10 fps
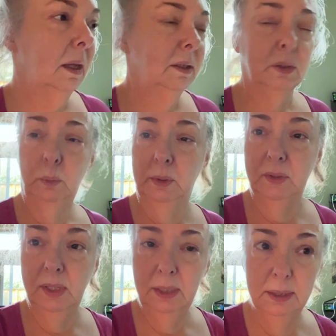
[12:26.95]
So we'll
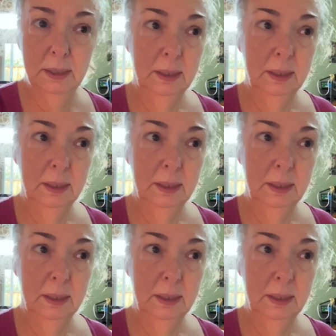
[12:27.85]
see.